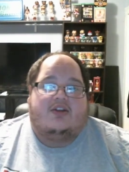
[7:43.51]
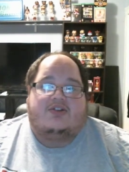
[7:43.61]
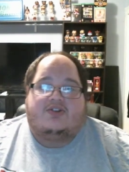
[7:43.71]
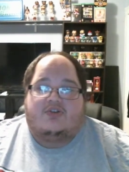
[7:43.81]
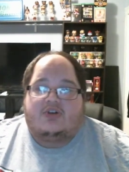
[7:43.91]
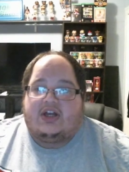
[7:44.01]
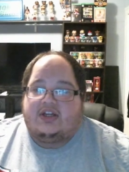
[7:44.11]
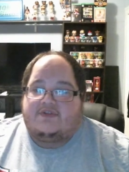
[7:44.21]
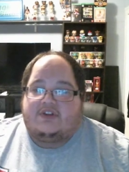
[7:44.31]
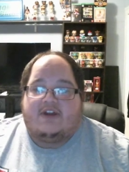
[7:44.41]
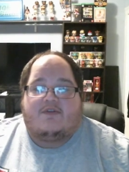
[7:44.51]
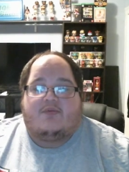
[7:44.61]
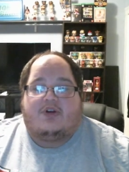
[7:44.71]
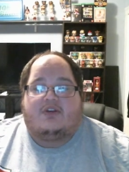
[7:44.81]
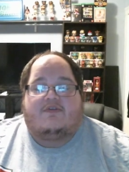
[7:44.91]
So guys, for the FM
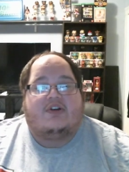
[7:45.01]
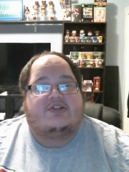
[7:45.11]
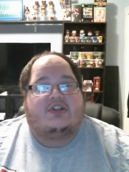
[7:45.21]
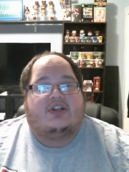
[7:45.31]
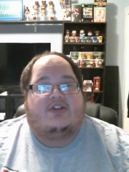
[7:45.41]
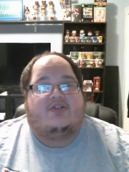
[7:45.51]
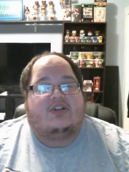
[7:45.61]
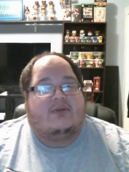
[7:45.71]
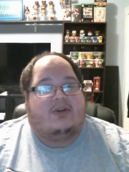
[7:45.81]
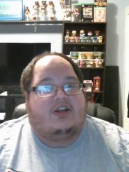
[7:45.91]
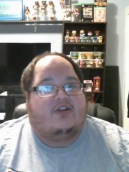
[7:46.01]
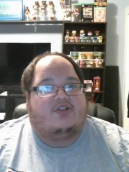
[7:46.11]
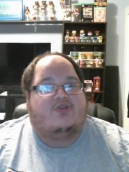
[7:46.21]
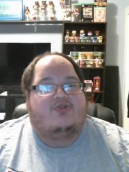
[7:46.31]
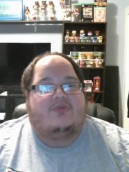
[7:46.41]
Brand of Wrestling and Entertainment here on
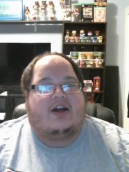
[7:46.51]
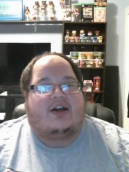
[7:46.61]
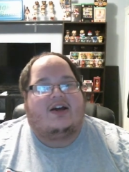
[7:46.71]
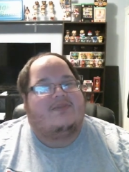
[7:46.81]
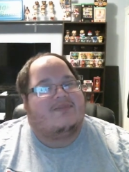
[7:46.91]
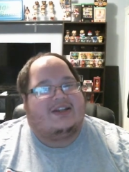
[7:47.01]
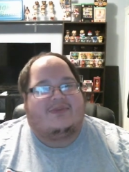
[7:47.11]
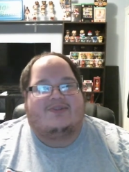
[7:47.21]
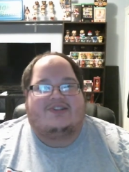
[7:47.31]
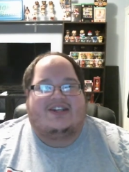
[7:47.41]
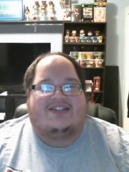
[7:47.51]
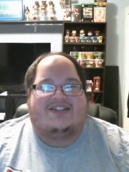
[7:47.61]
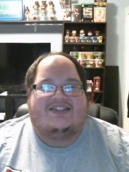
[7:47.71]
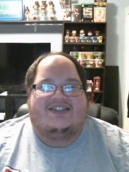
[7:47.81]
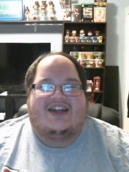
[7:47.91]
YouTube.com, my name is
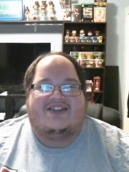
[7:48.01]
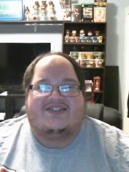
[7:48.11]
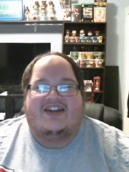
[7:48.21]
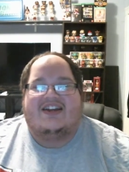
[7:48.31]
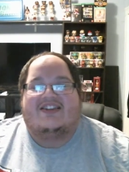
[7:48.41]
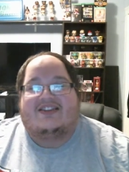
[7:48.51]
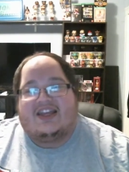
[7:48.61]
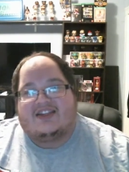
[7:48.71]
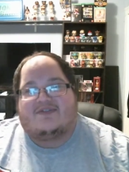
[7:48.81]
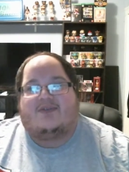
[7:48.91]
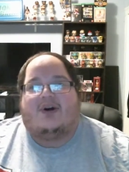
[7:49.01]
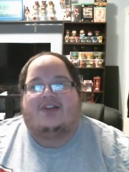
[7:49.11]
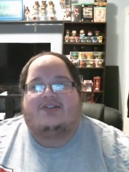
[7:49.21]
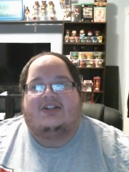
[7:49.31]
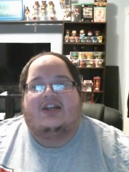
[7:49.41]
JC Styles. Thanks for
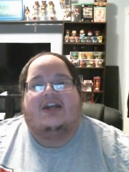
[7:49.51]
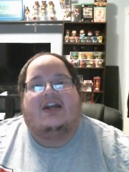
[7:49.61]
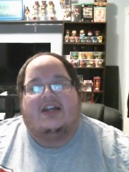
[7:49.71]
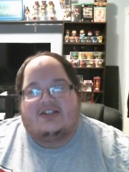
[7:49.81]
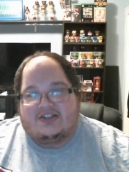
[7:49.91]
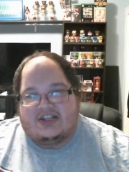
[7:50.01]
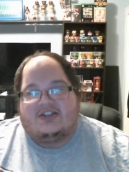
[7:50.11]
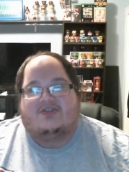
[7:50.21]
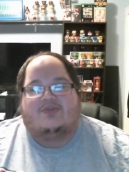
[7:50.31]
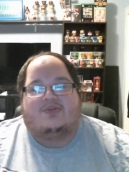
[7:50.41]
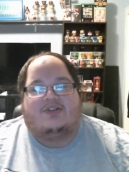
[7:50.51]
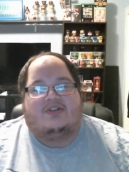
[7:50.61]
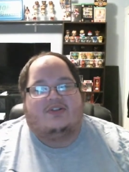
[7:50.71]
watching and stay tuned.